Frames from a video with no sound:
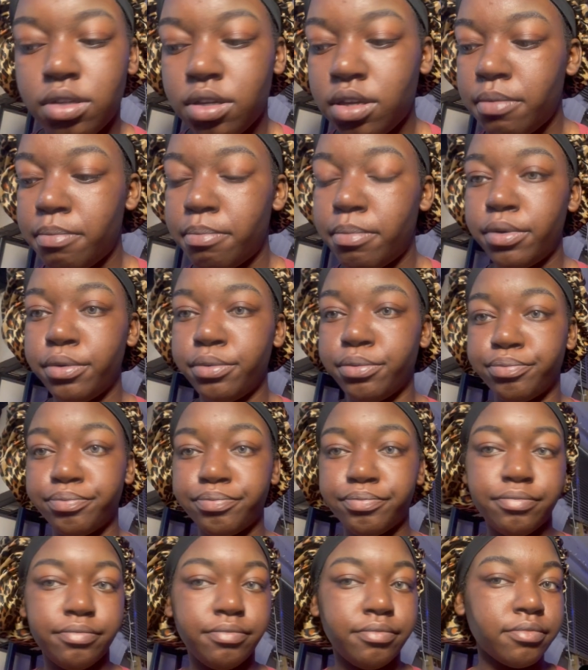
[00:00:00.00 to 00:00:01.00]
and boom
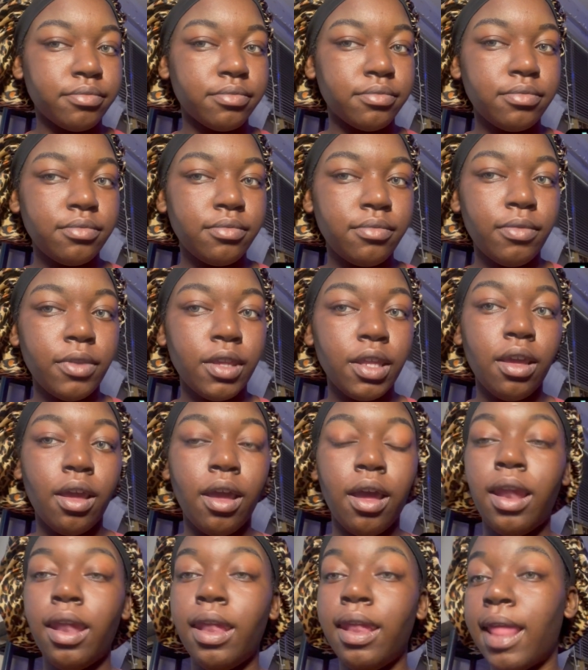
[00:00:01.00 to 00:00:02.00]

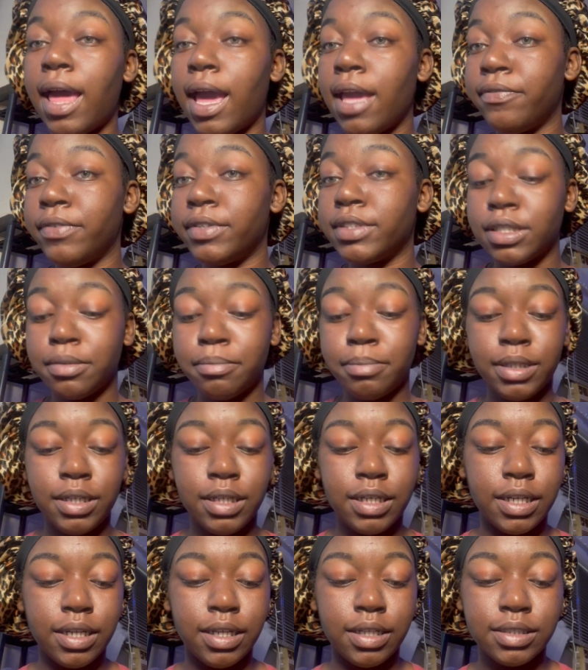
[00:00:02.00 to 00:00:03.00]
life is
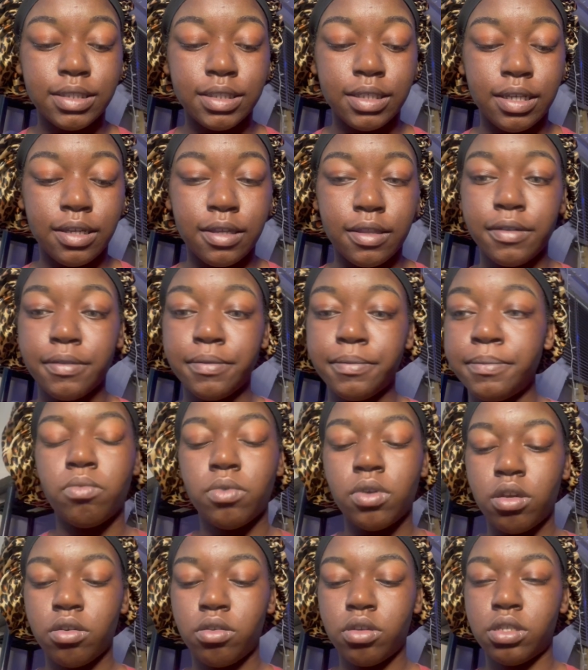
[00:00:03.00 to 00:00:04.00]
completed and together
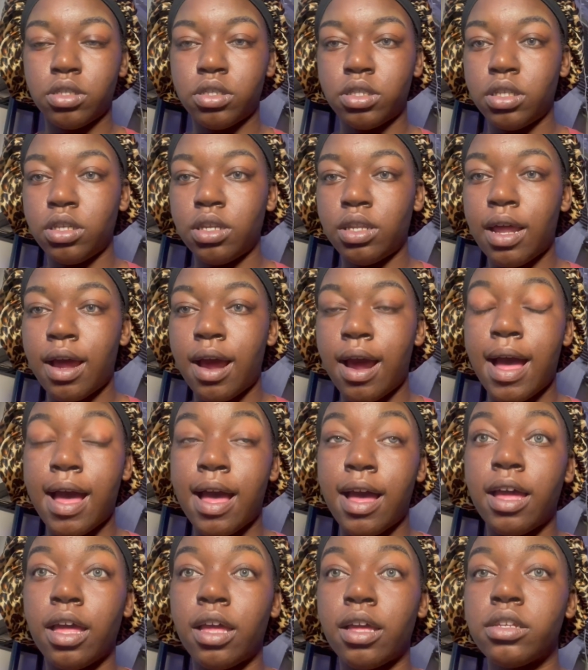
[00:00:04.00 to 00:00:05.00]
we're gonna conceal our
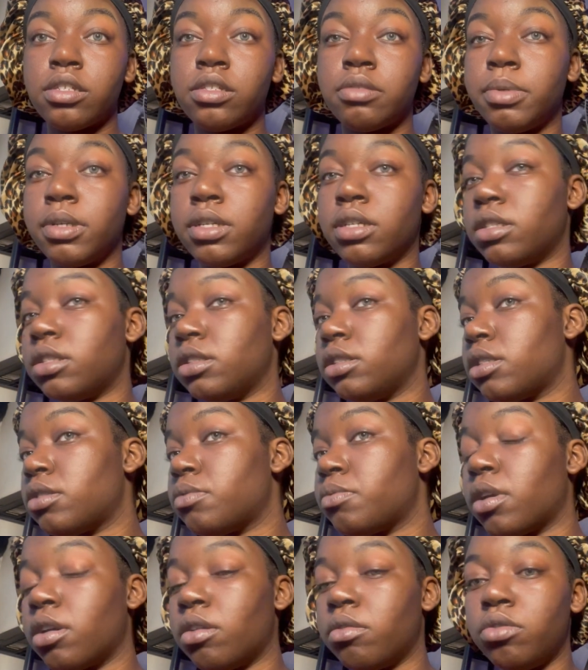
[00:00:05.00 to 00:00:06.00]
eyes because
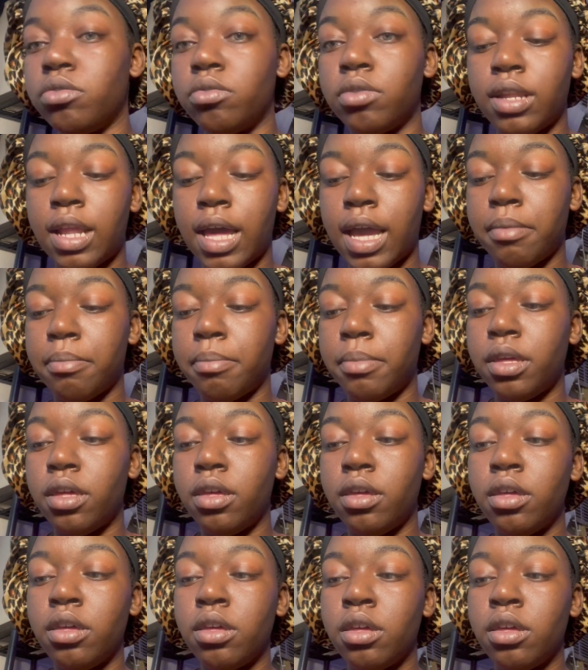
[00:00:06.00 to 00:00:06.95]
we're gonna do a light beat